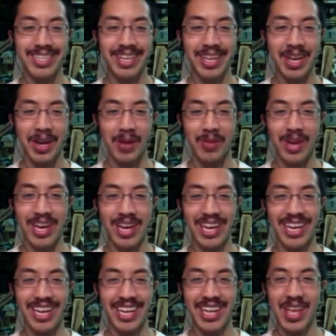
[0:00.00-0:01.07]
Um,
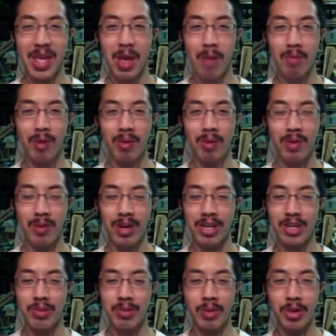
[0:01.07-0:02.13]
yeah. But we want
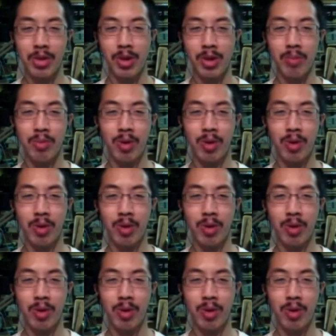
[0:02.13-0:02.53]
we want your input.